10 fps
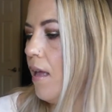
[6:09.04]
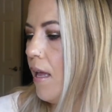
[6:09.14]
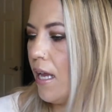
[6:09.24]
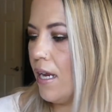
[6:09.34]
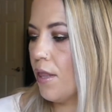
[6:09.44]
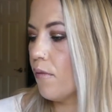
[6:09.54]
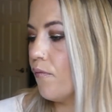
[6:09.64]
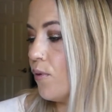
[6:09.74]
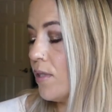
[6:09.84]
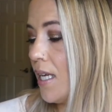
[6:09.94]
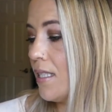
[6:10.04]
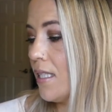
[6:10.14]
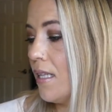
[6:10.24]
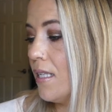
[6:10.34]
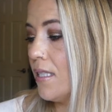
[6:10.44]
And the full size
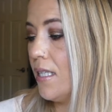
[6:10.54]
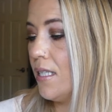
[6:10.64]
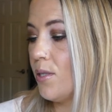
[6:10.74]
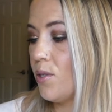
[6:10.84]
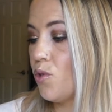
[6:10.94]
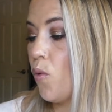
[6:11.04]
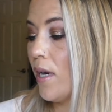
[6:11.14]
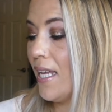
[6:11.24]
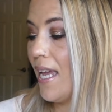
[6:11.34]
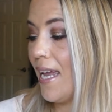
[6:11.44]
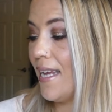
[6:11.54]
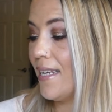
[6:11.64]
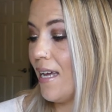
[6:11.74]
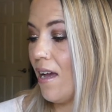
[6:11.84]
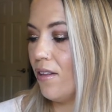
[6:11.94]
of this is
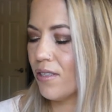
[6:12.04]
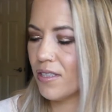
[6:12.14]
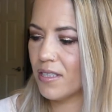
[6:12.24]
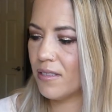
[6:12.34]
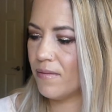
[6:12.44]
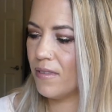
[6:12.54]
$28.